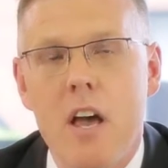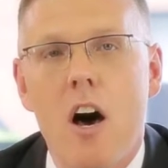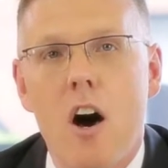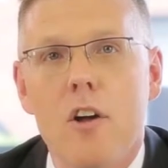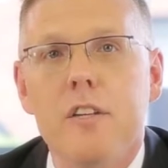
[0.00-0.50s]

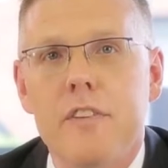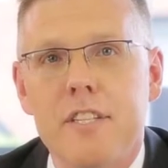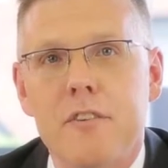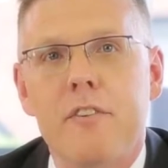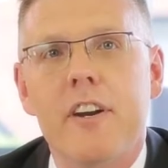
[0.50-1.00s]
All of
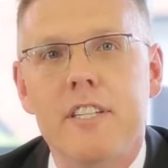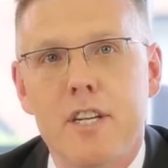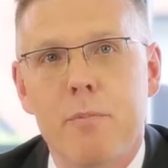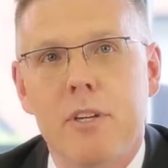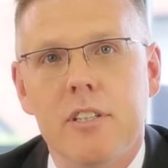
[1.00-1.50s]
these are very
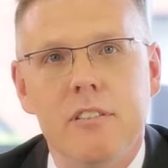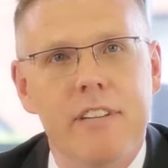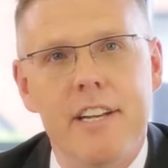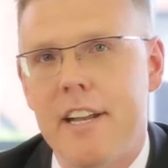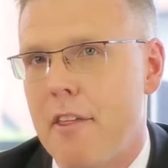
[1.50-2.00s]
typical
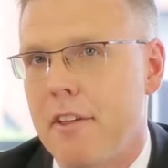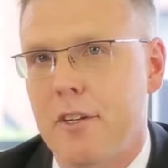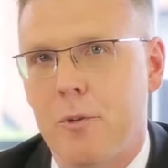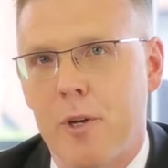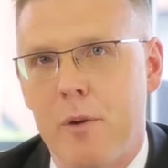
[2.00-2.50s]
and nothing
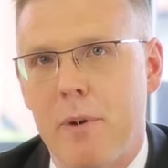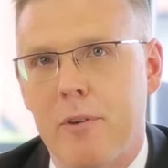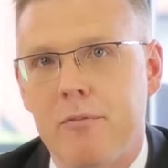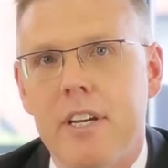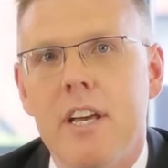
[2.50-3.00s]
to worry
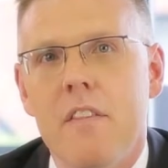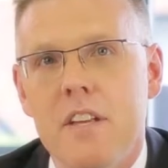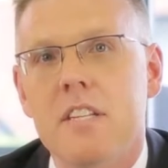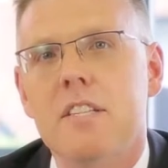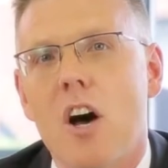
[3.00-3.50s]
about.
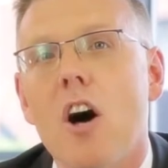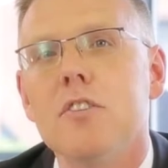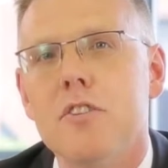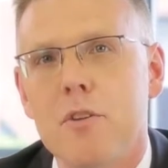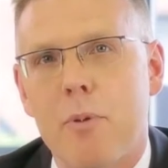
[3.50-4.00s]
This is
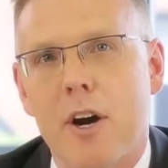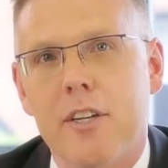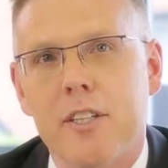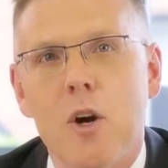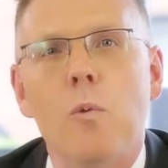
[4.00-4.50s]
also the
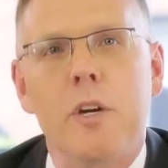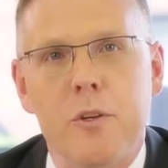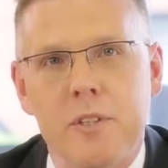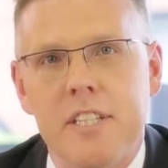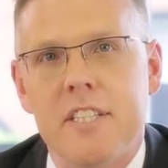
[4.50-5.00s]
part where you
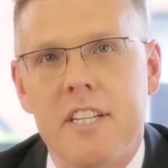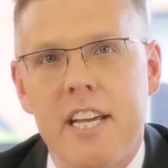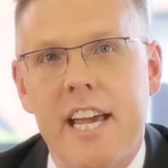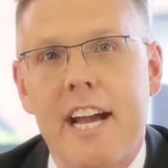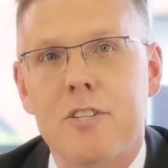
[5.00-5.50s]
will need to
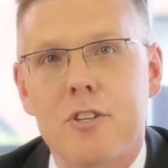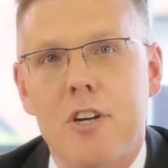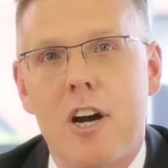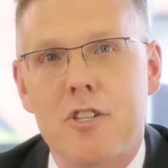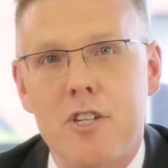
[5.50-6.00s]
take extra
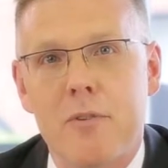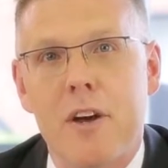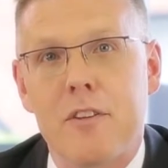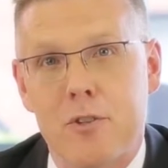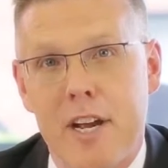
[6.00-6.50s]
caution
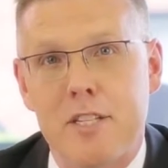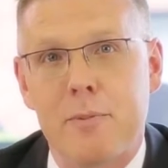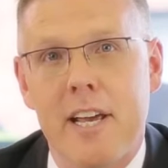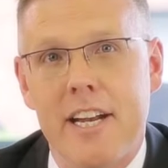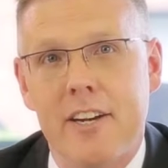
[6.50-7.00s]
around the
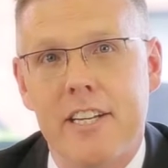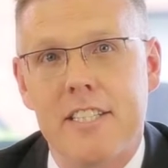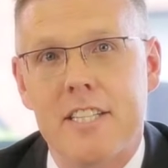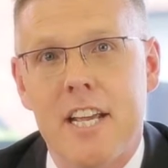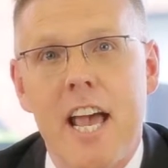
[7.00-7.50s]
transplant
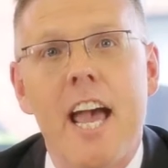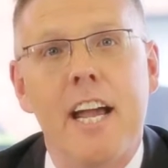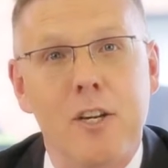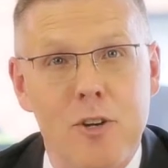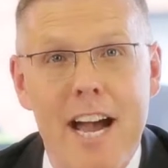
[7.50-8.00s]
areas
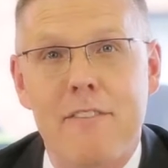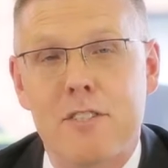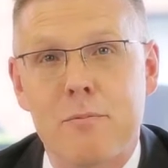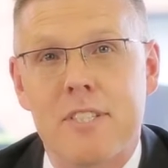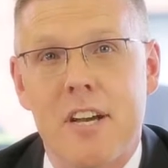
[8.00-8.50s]
and grafts
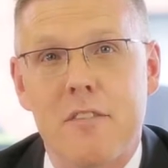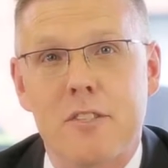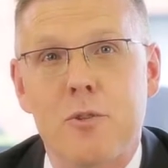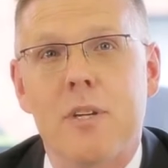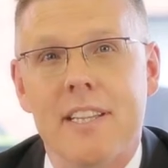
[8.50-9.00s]
themselves
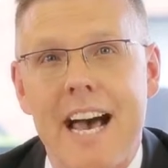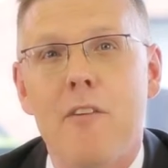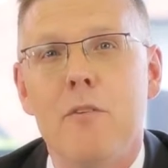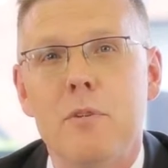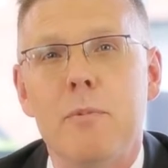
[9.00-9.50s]
to allow
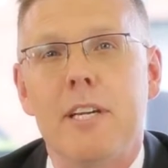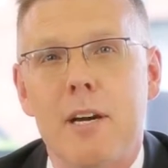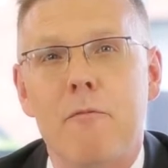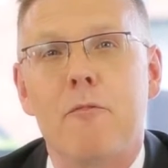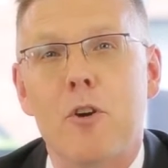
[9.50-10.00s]
them to
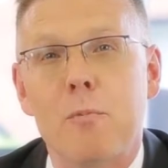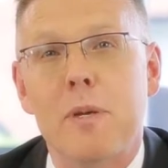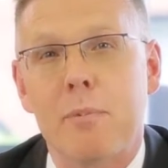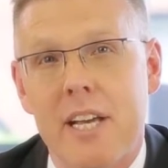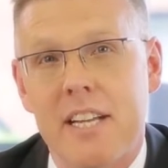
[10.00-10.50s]
become firmly
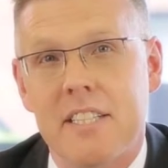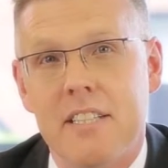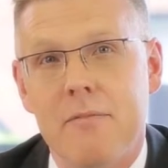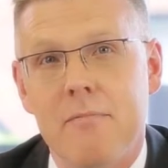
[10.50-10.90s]
planted.